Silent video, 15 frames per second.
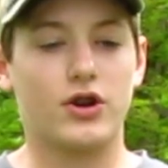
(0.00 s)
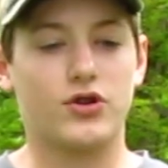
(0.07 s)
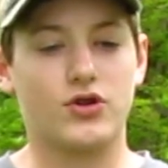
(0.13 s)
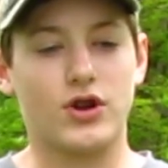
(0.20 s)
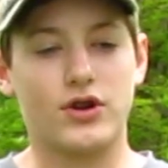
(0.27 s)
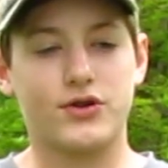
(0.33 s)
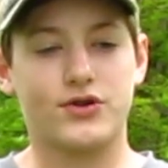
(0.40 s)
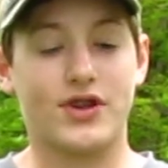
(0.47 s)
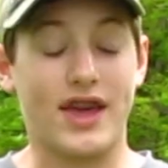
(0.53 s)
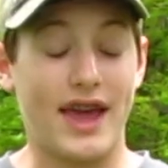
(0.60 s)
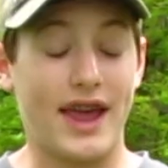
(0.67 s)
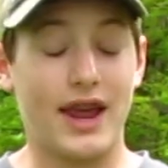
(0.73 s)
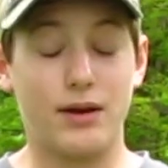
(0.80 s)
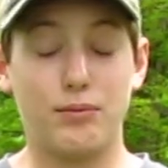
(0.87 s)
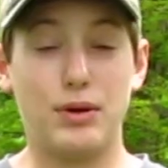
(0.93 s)
Strutters
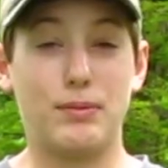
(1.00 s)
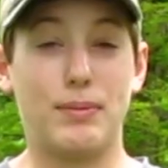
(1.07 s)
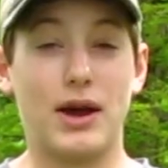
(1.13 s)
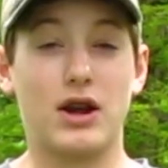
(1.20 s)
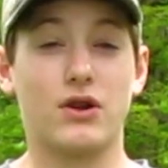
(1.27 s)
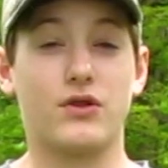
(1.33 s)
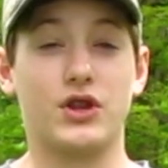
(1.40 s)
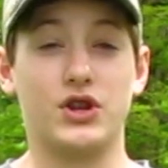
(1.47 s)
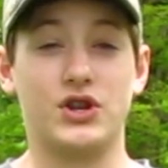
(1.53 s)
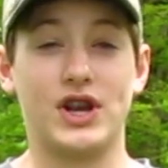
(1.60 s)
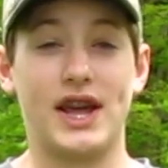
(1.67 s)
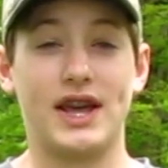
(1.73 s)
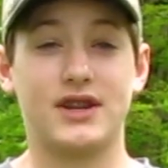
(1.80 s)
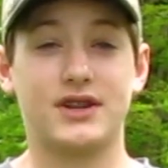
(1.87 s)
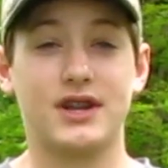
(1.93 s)
can be better than
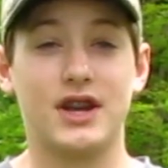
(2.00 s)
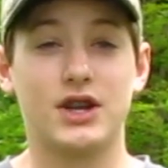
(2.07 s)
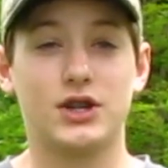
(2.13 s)
jakes.